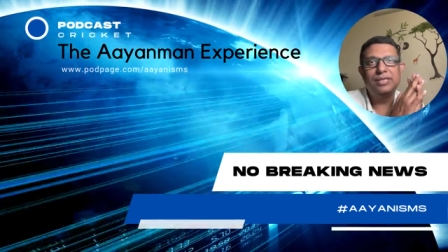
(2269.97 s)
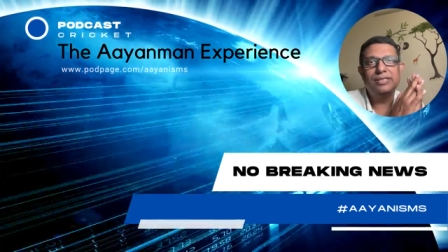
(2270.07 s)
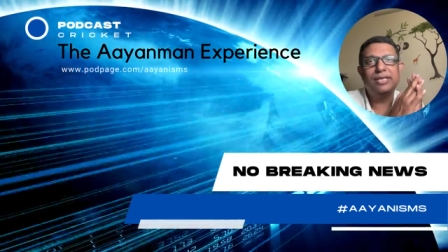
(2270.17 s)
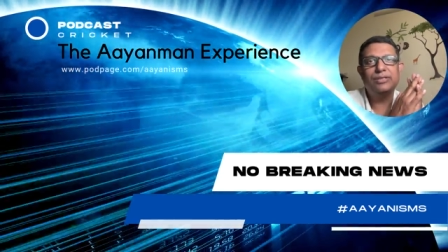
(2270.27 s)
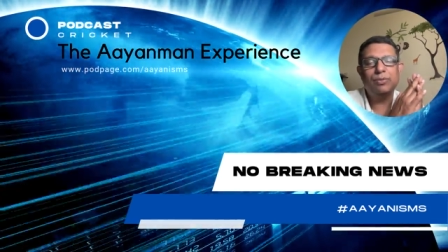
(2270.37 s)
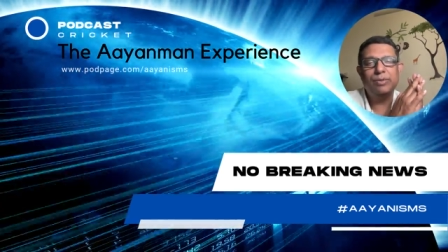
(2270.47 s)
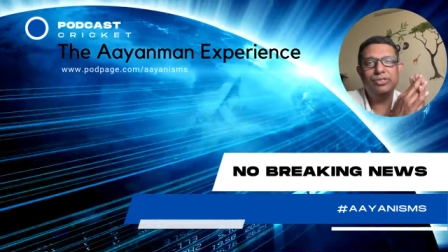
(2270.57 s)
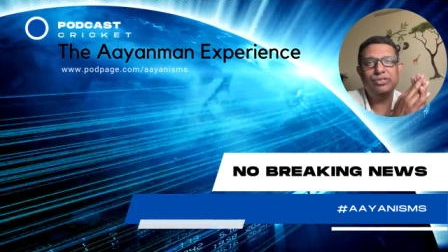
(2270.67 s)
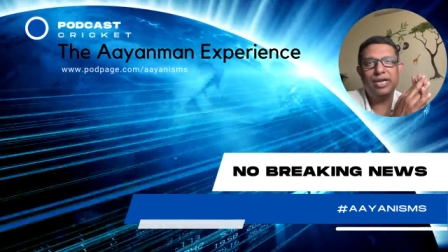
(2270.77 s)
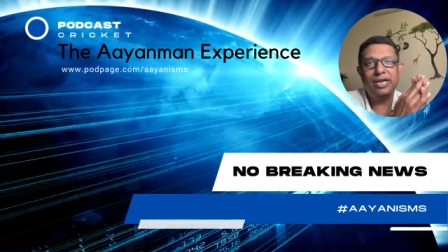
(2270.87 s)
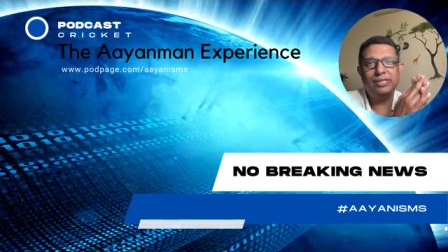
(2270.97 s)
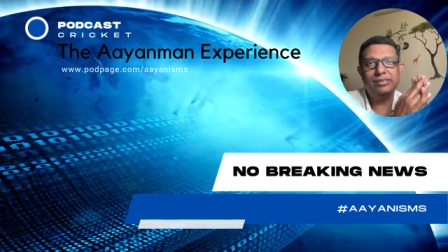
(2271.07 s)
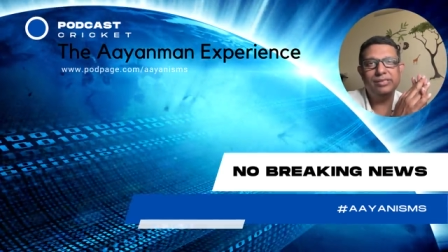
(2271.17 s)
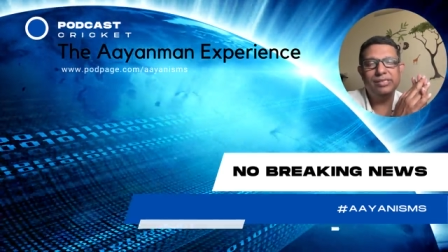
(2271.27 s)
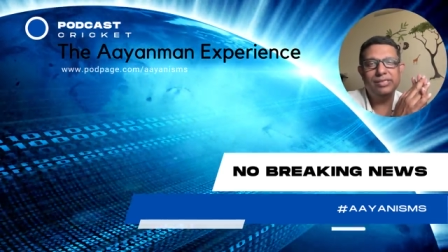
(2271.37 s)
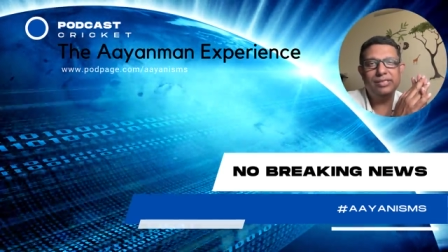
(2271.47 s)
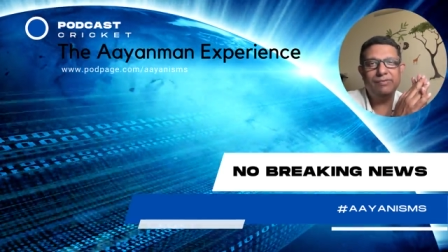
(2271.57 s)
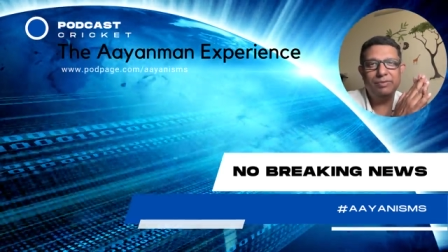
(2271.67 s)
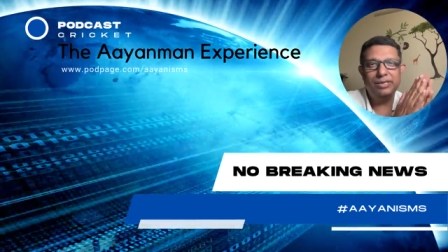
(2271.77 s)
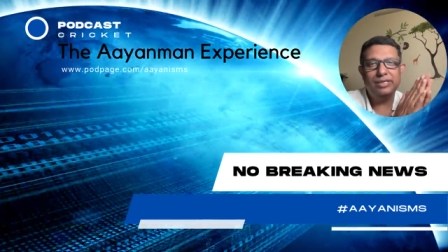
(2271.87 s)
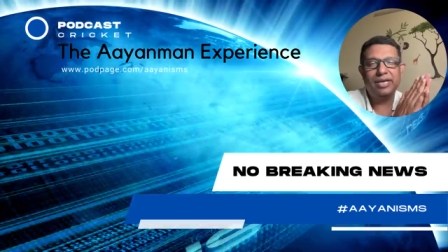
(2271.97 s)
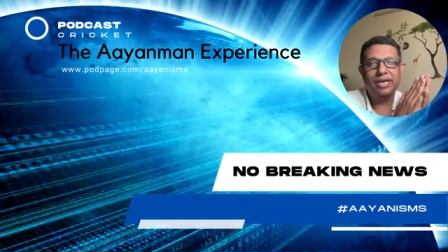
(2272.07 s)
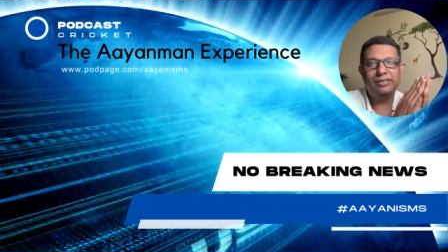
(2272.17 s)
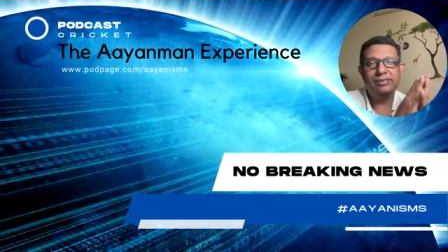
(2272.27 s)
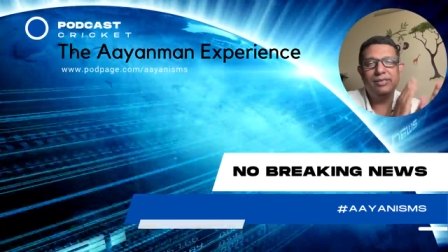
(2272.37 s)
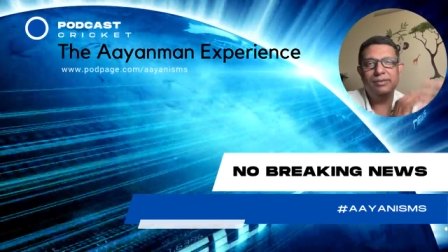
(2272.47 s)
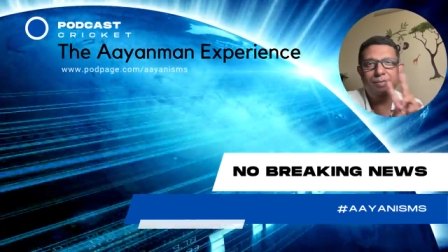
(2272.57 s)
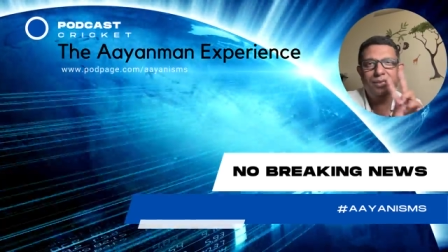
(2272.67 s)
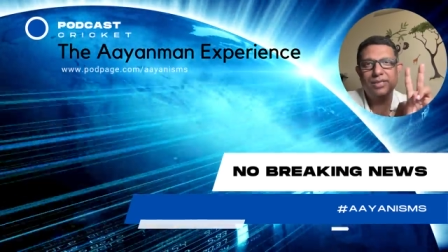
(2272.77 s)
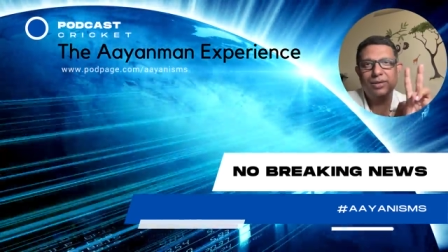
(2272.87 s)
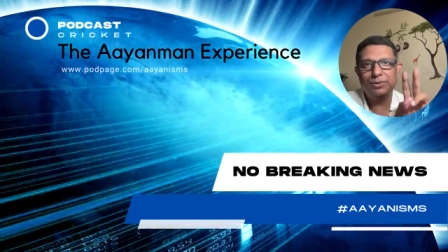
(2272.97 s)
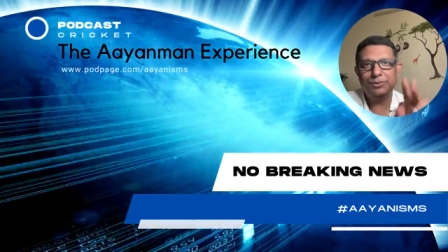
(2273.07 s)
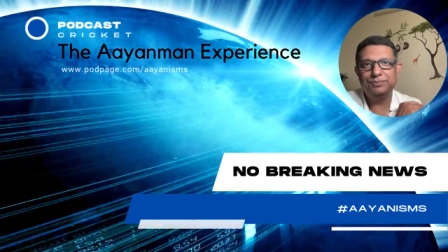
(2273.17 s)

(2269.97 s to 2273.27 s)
Thanks so much, and till we meet again, peace out.